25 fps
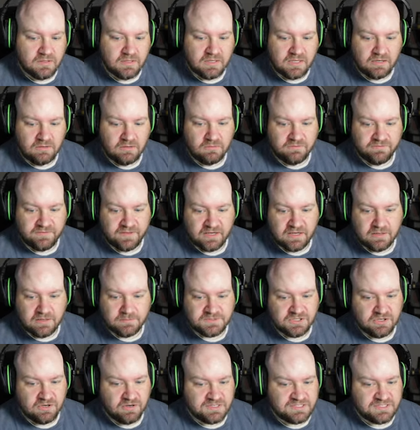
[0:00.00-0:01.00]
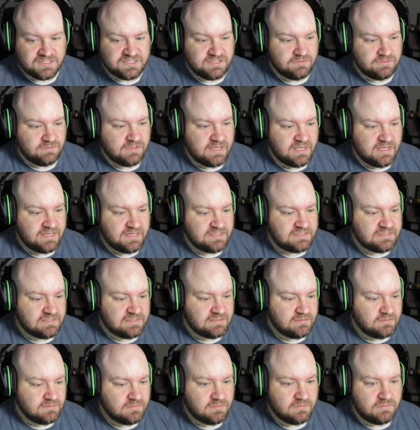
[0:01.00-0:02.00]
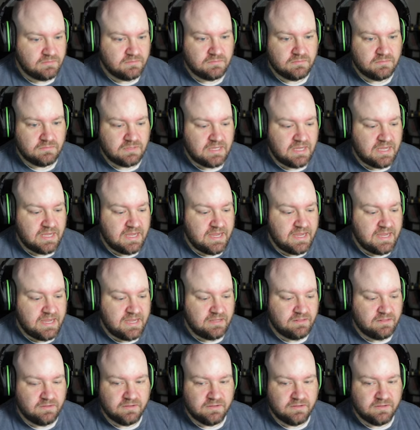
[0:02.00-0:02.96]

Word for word: I don't know if that comes across to you guys. Hey, look at